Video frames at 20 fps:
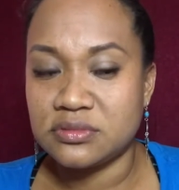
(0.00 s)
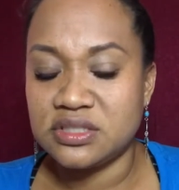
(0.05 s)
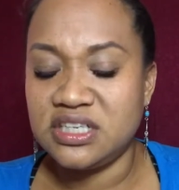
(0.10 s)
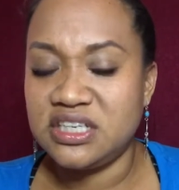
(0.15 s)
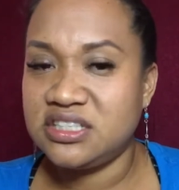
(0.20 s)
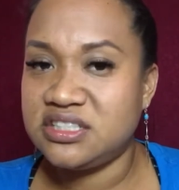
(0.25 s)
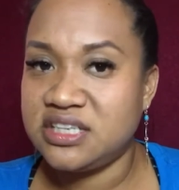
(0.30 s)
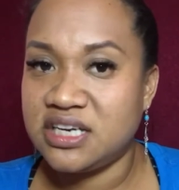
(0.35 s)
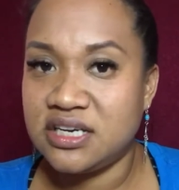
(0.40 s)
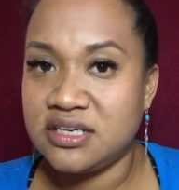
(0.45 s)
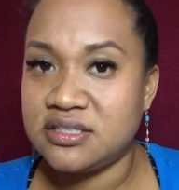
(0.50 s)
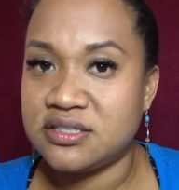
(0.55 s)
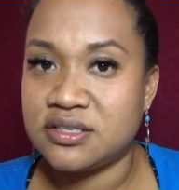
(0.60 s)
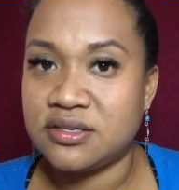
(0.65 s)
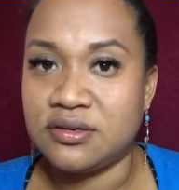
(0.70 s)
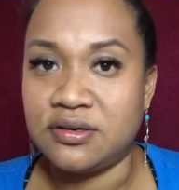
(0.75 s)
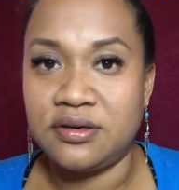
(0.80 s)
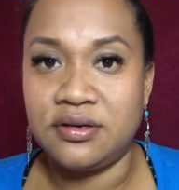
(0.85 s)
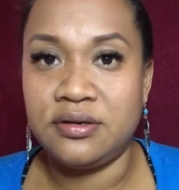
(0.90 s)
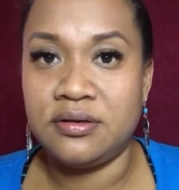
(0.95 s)
it tastes
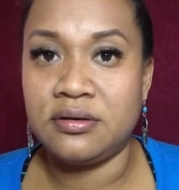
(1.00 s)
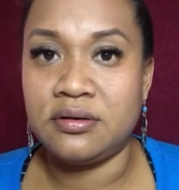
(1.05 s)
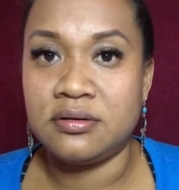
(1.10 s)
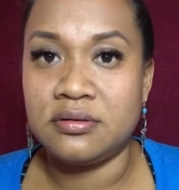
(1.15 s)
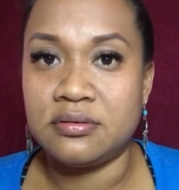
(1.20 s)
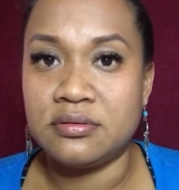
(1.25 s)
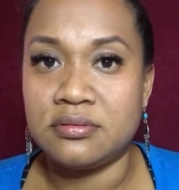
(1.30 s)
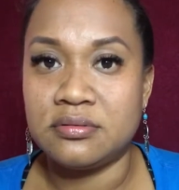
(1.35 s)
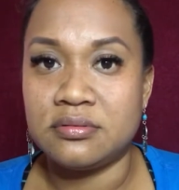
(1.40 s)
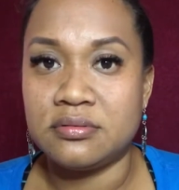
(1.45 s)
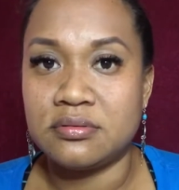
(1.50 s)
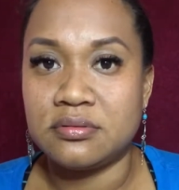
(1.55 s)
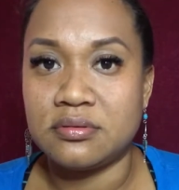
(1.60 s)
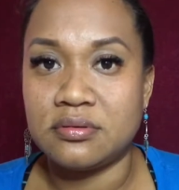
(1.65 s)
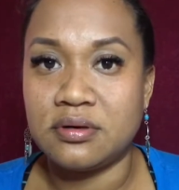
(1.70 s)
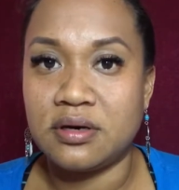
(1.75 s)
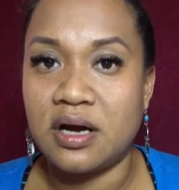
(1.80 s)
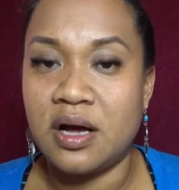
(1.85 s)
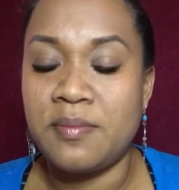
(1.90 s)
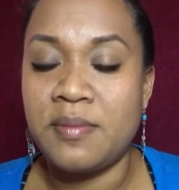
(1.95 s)
good.
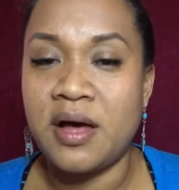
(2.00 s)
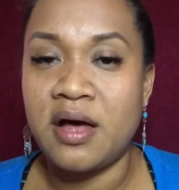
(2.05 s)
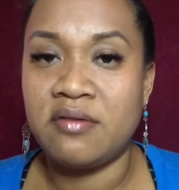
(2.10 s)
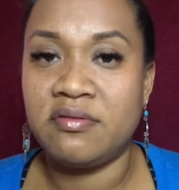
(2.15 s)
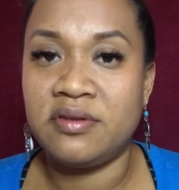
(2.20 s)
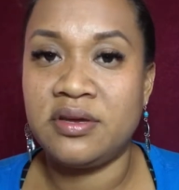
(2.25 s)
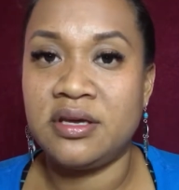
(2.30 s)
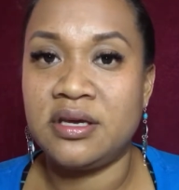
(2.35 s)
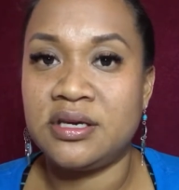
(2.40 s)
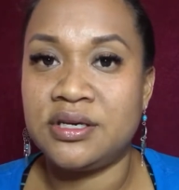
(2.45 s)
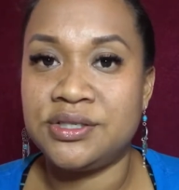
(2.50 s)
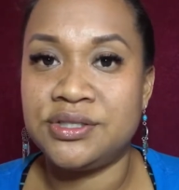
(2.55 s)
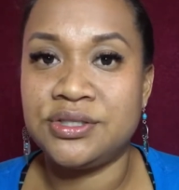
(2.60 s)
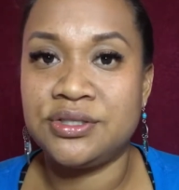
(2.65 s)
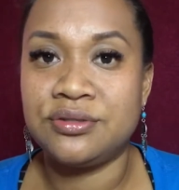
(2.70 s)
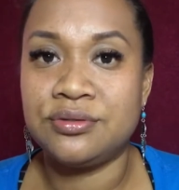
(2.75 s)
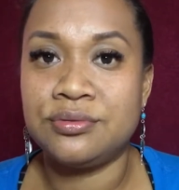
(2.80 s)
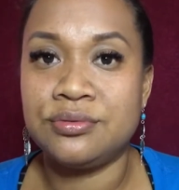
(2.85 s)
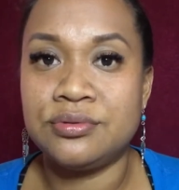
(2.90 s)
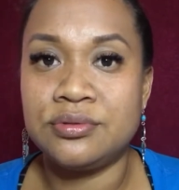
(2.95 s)
I'm having
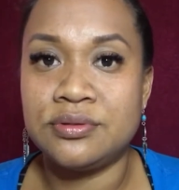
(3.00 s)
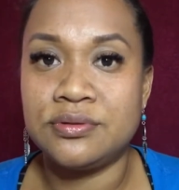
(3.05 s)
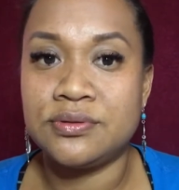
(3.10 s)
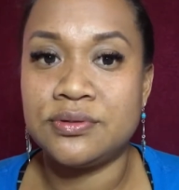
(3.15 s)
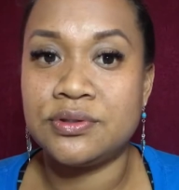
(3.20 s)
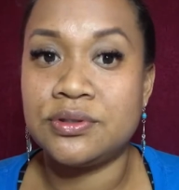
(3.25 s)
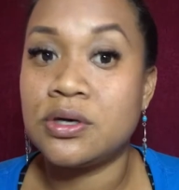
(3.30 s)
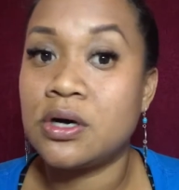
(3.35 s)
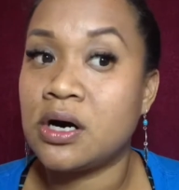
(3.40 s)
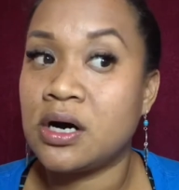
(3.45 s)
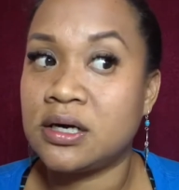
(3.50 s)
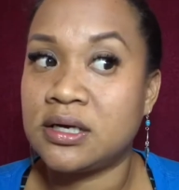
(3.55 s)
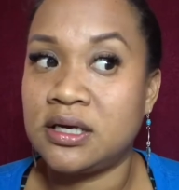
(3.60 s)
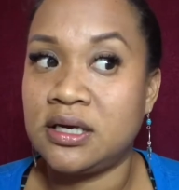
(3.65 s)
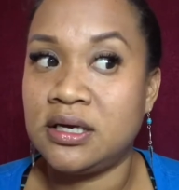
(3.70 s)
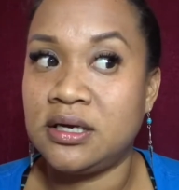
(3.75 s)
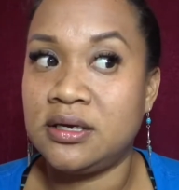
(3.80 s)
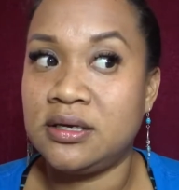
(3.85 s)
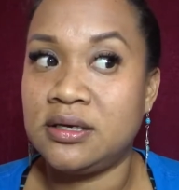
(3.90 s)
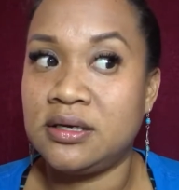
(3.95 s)
issues
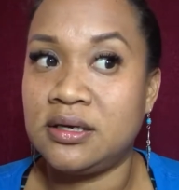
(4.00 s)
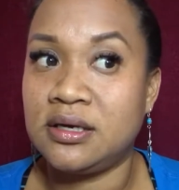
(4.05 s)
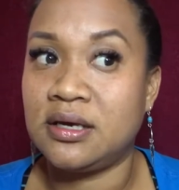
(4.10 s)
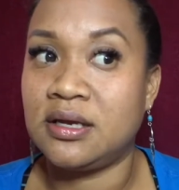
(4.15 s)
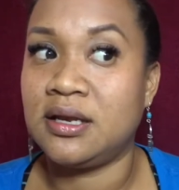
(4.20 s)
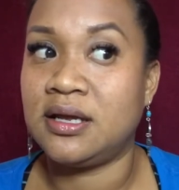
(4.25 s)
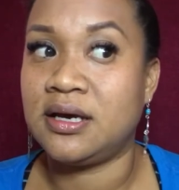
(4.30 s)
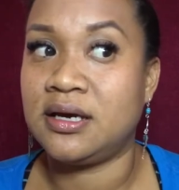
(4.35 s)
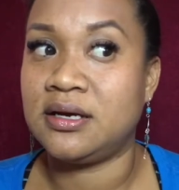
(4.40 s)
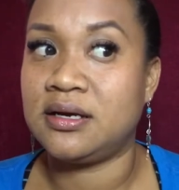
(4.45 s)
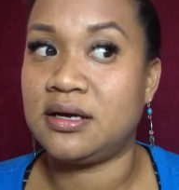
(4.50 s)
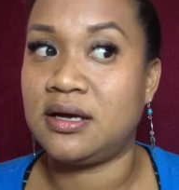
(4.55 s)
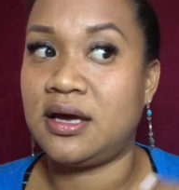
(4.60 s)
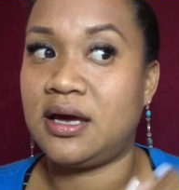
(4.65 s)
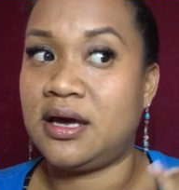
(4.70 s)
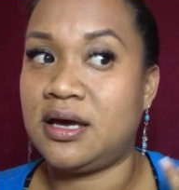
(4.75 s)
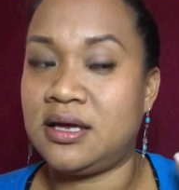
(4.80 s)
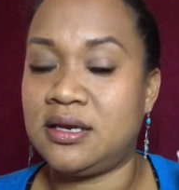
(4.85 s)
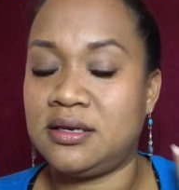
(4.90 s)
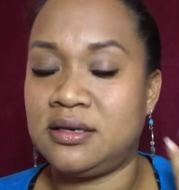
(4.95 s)
talking like
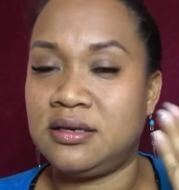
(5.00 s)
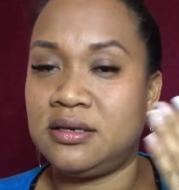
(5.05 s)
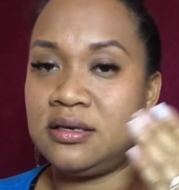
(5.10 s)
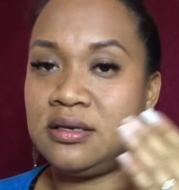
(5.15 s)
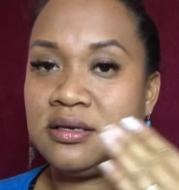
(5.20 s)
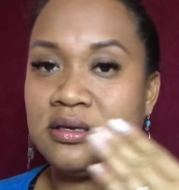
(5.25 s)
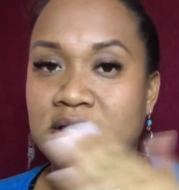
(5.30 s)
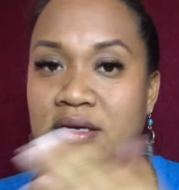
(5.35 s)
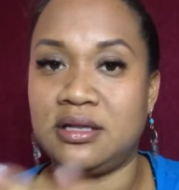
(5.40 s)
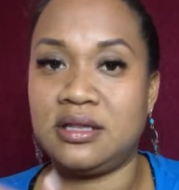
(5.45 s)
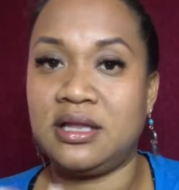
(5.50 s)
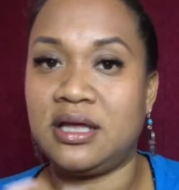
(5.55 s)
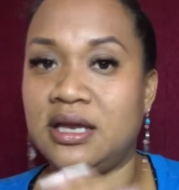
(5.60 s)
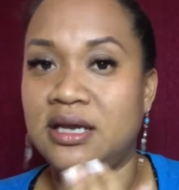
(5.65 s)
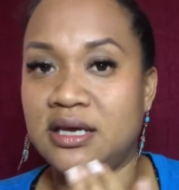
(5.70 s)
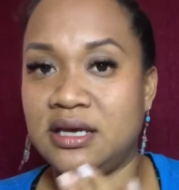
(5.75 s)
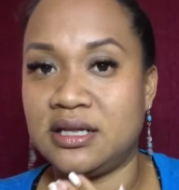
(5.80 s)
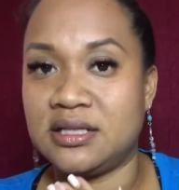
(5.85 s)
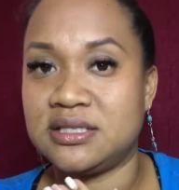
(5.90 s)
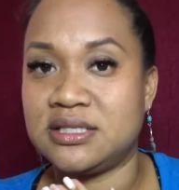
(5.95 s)
and
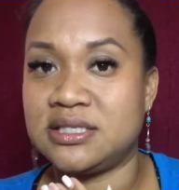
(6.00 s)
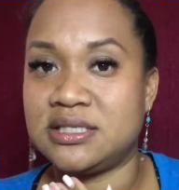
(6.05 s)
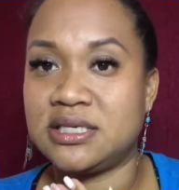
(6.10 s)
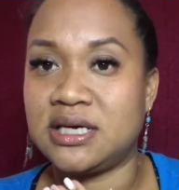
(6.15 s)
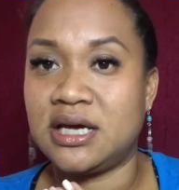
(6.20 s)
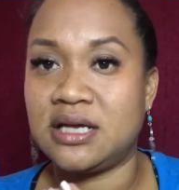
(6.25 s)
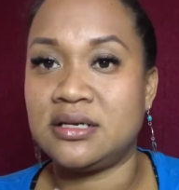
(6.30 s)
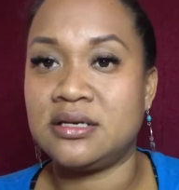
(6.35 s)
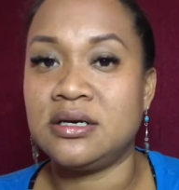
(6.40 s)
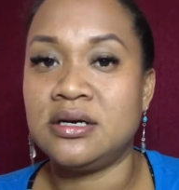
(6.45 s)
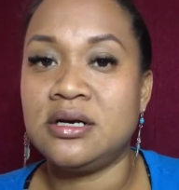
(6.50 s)
letting it set.